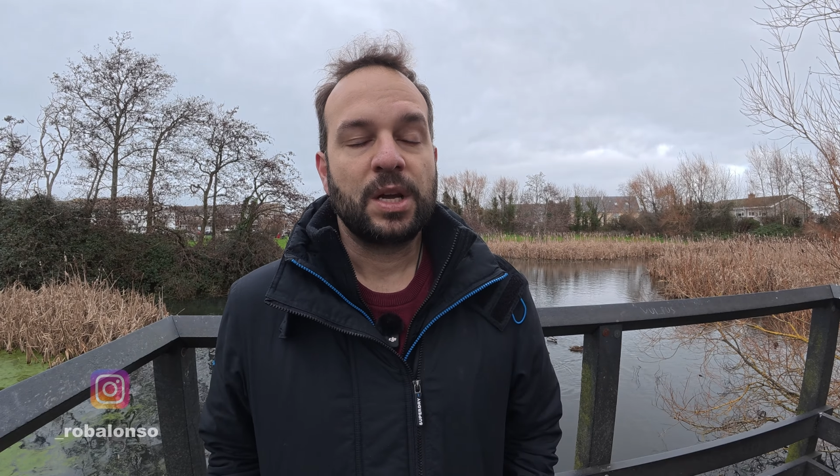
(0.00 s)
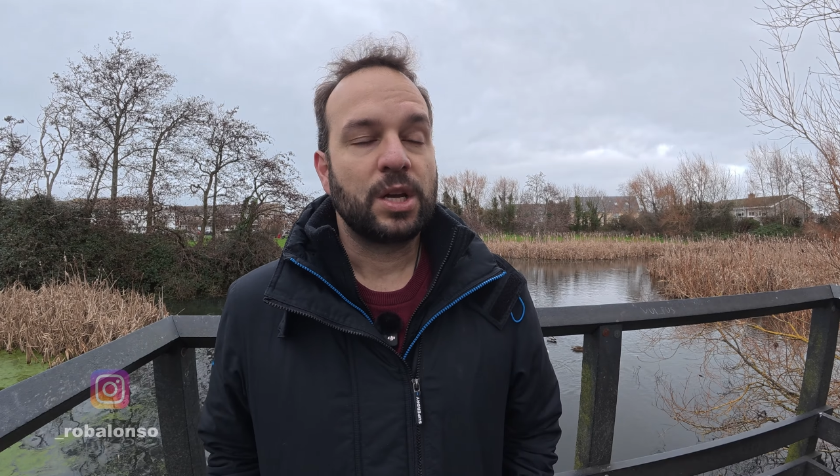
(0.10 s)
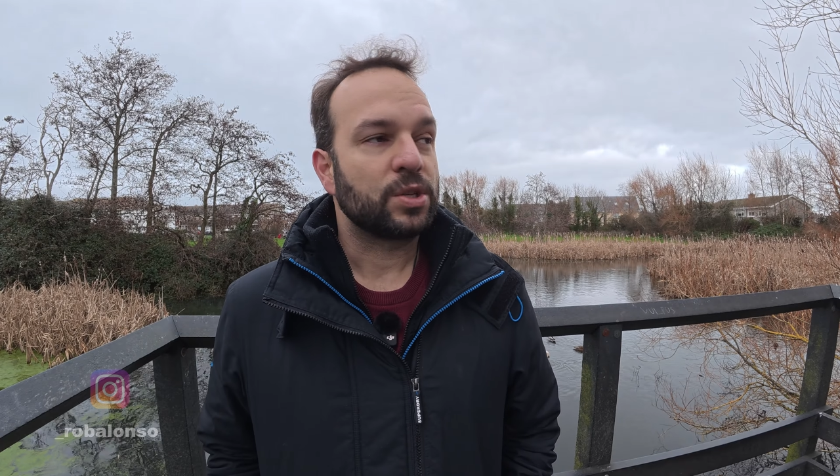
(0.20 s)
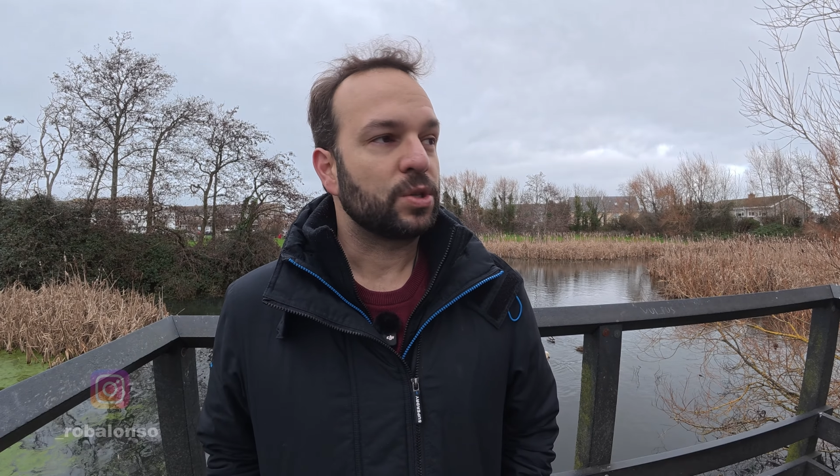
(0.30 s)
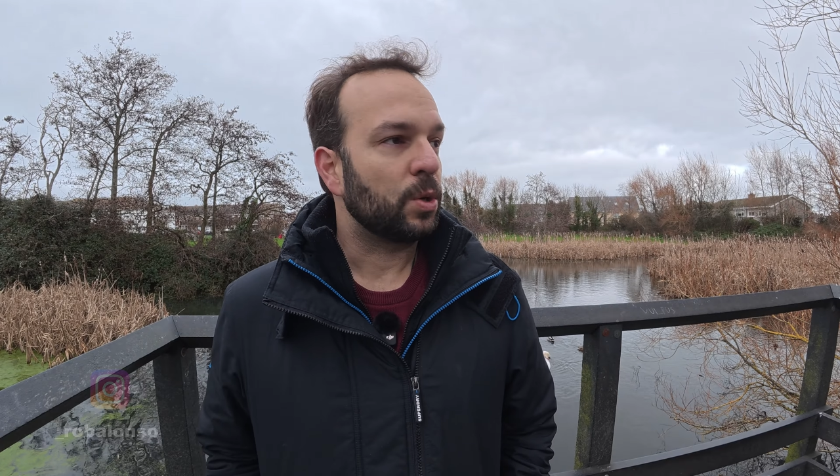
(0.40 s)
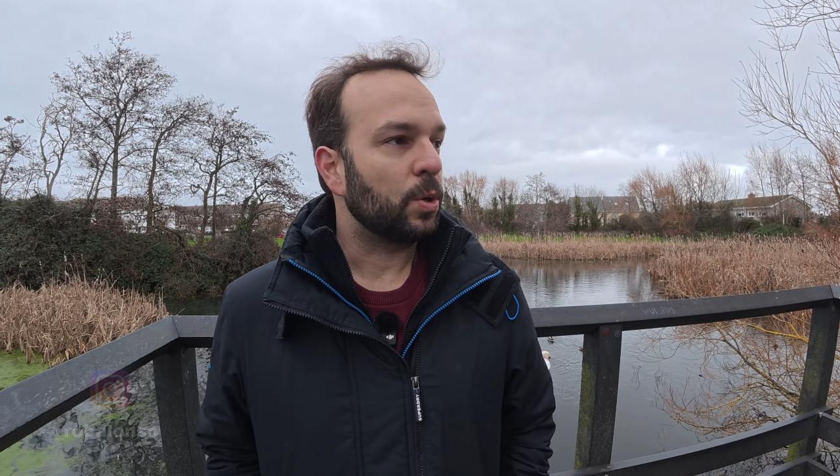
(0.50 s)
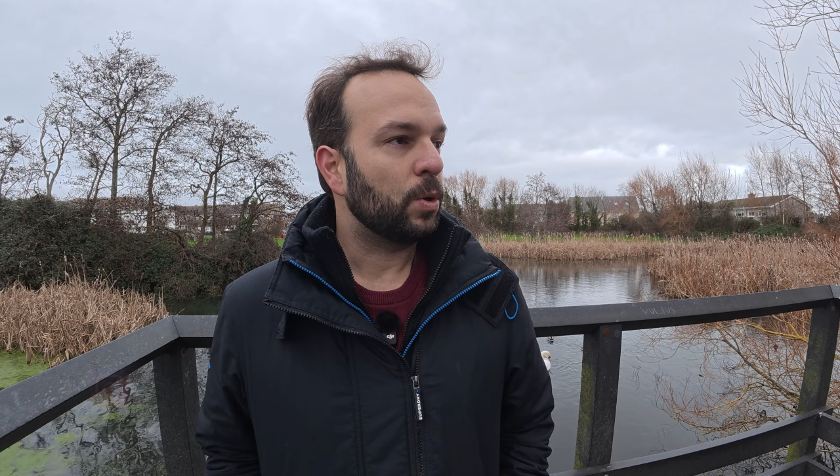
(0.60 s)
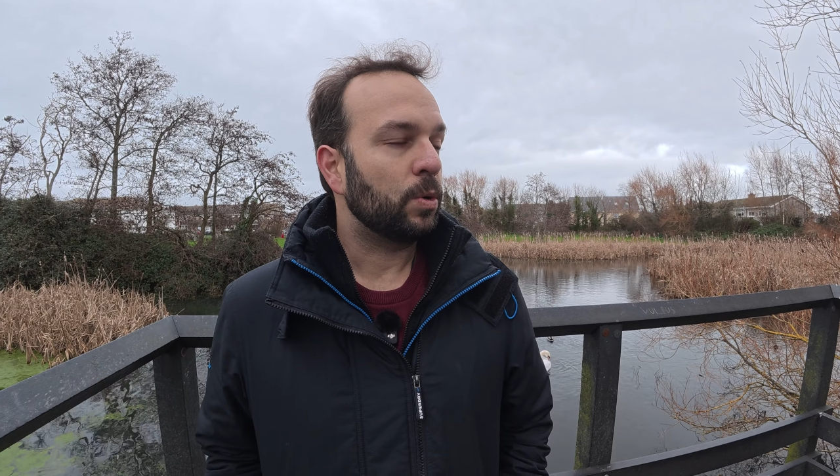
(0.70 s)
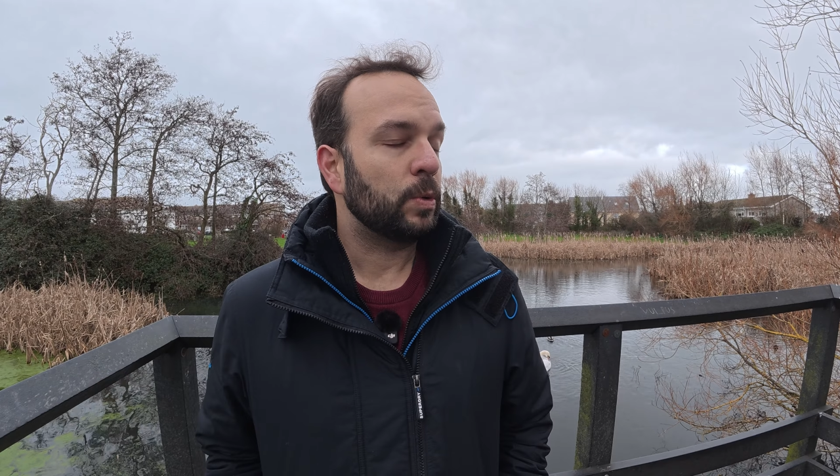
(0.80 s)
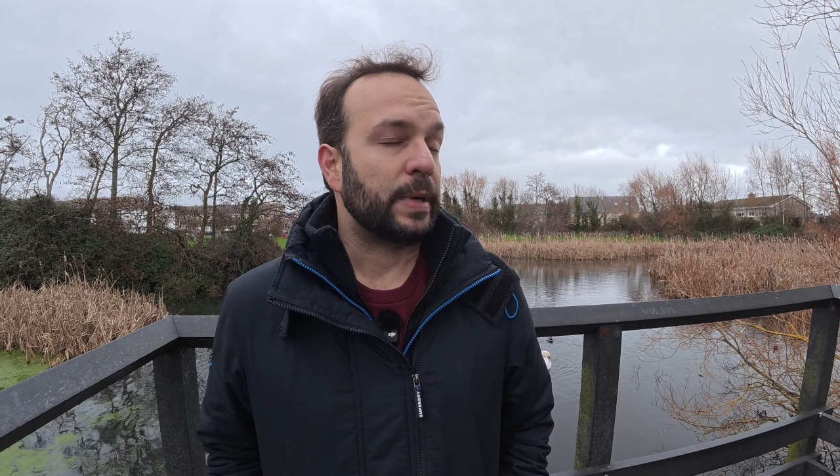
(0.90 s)

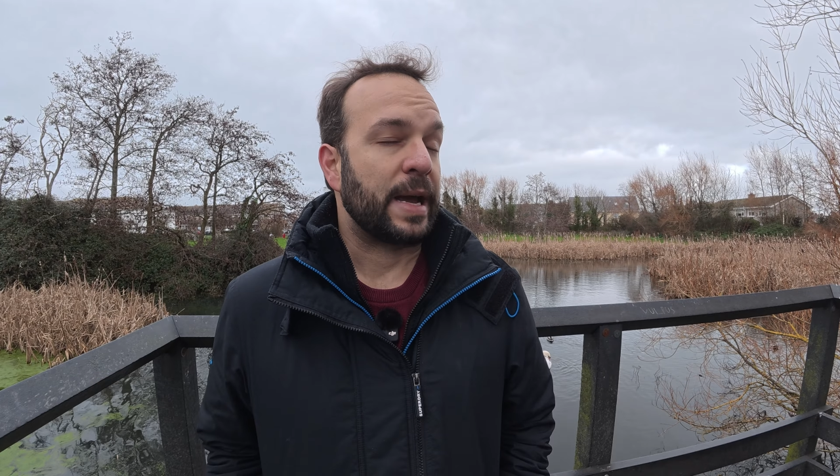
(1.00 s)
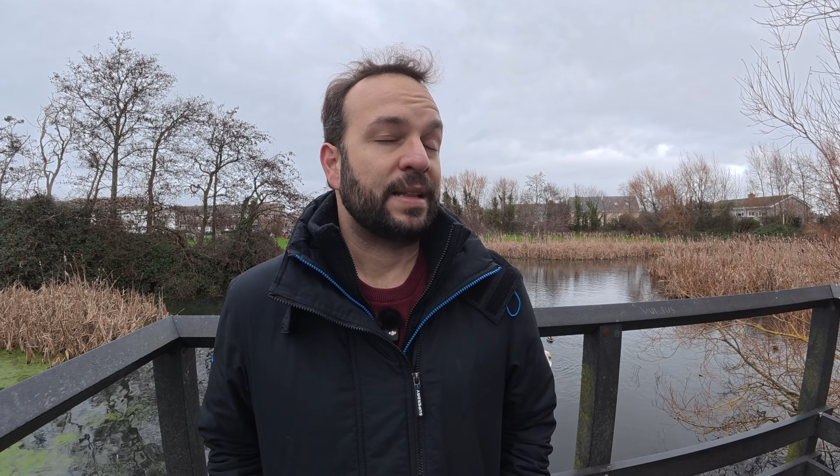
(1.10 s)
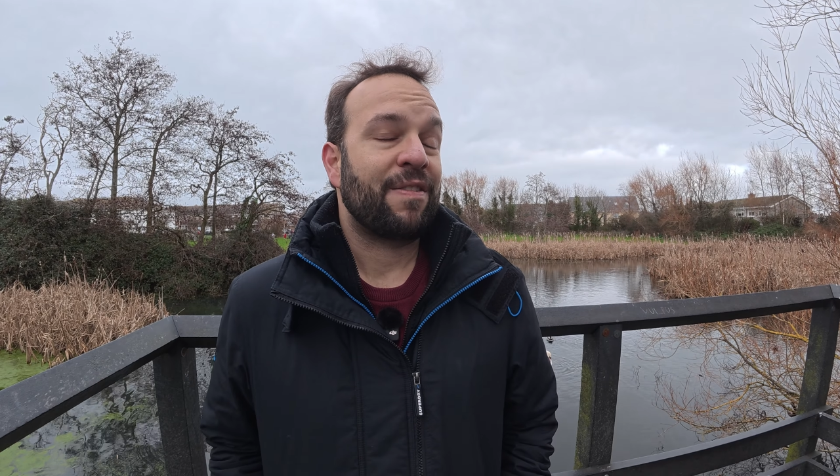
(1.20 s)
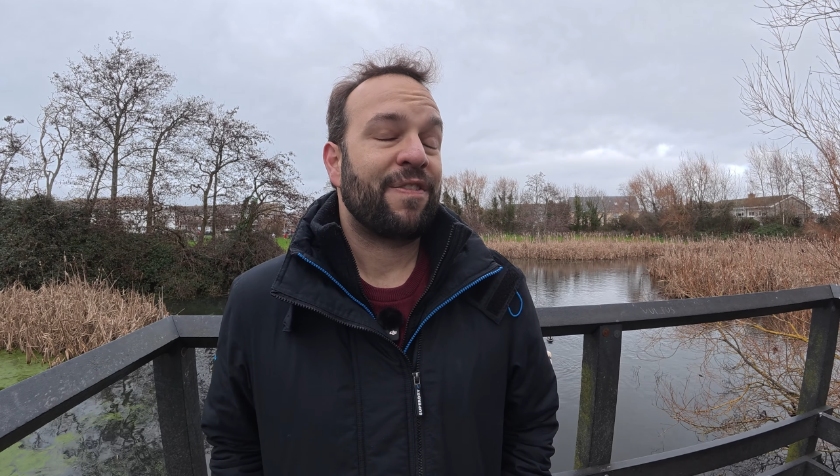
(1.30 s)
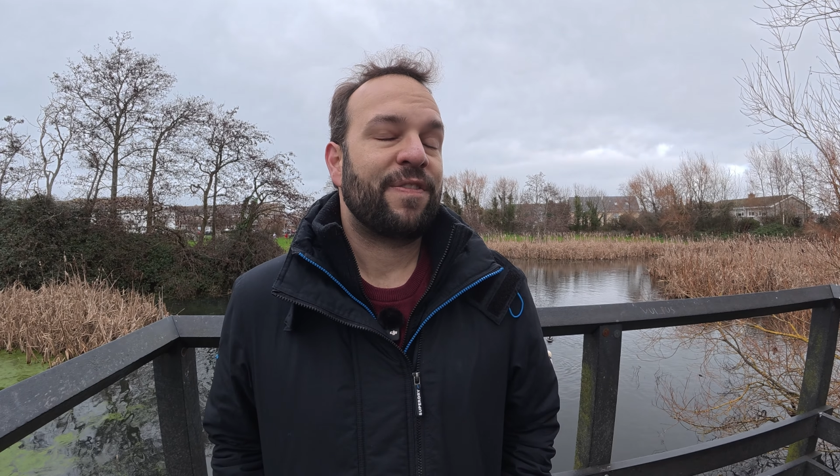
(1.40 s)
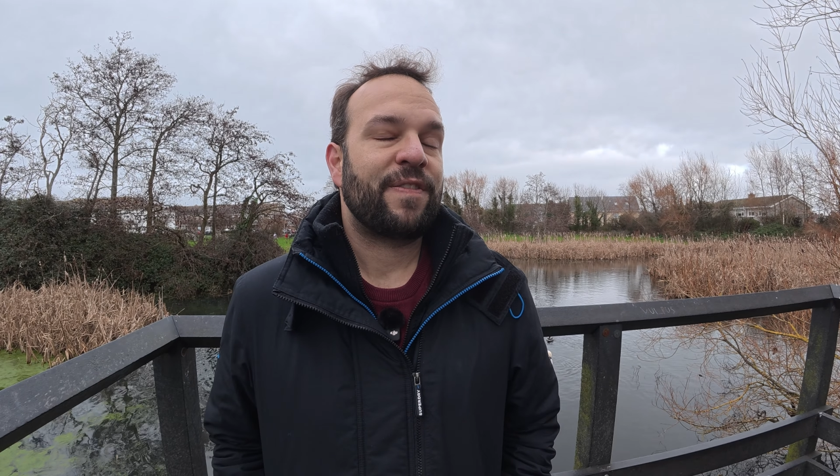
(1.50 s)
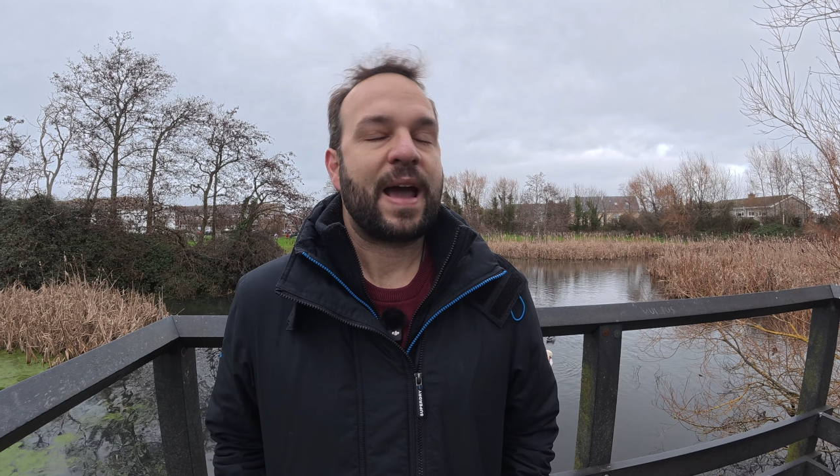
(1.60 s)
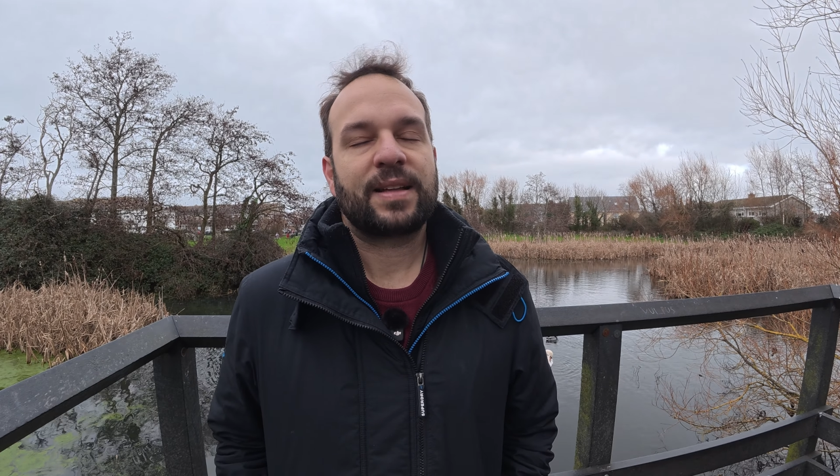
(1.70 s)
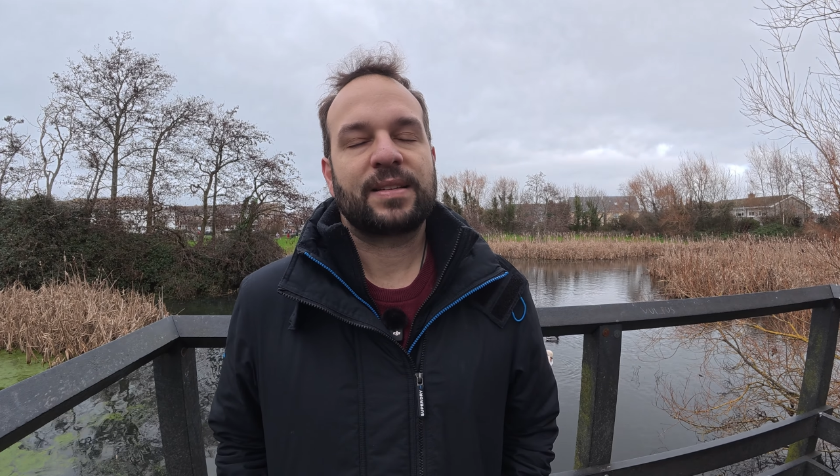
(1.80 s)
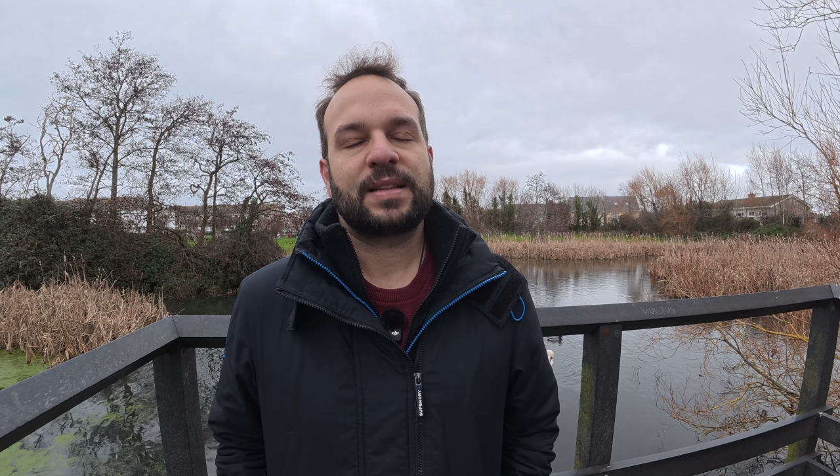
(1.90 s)
So, and the fact